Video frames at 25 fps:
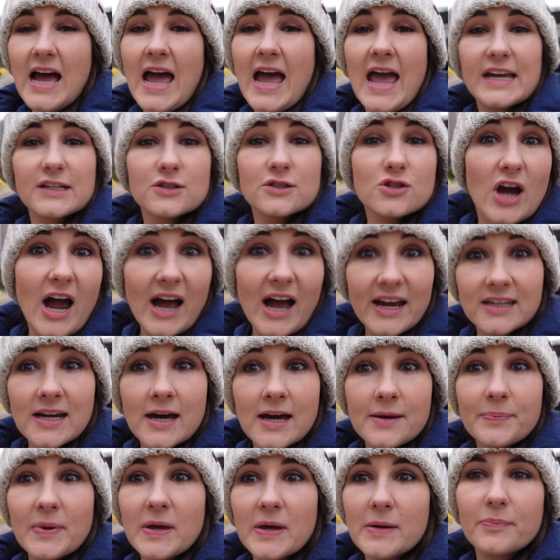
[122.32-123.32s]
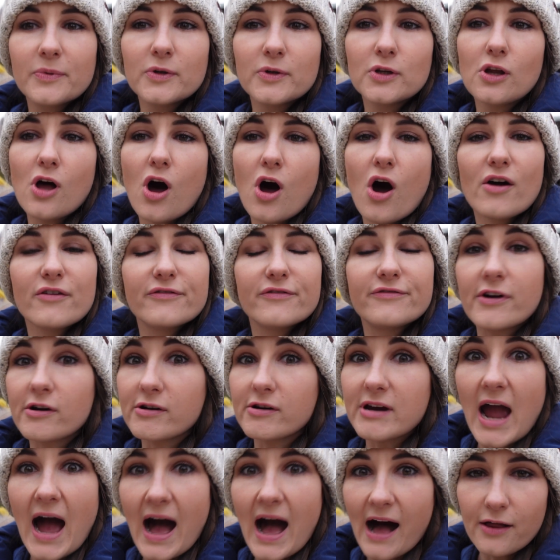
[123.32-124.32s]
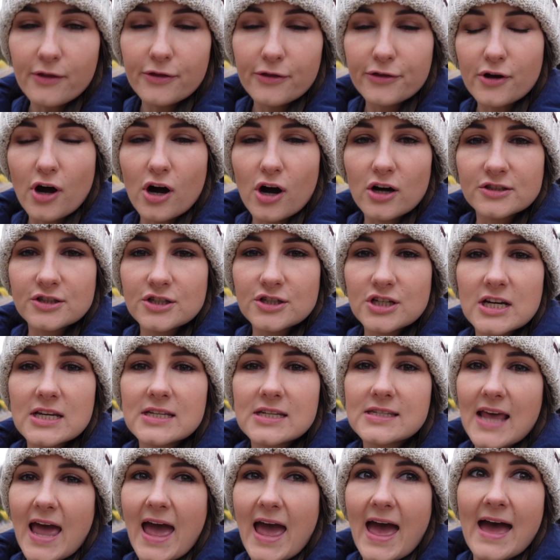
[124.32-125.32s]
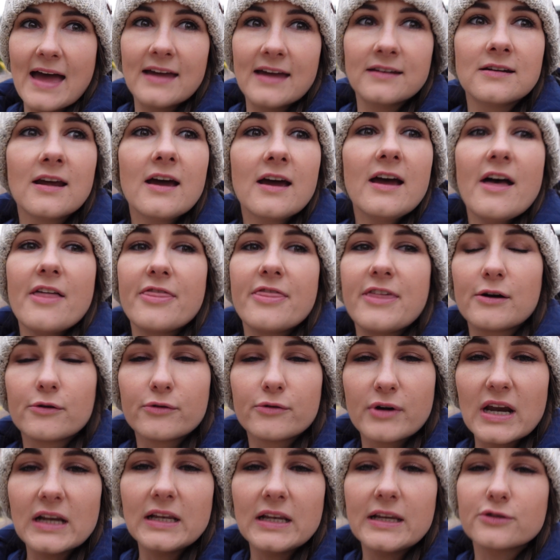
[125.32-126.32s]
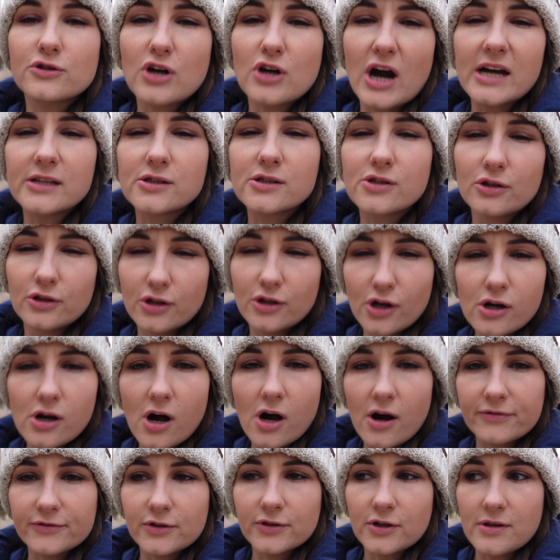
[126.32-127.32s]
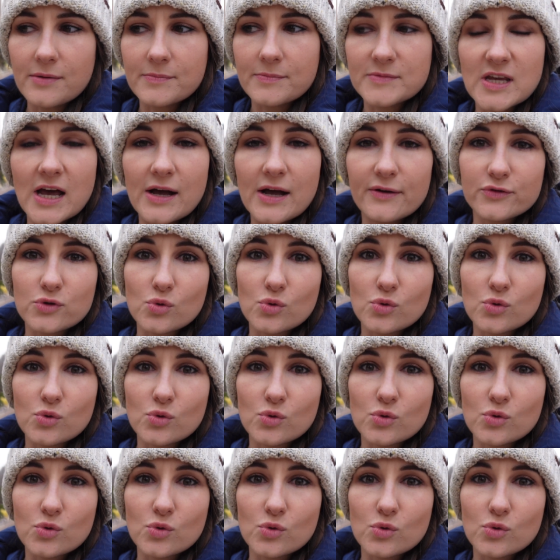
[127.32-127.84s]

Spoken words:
In China, people are very health conscious and they really try to look after themselves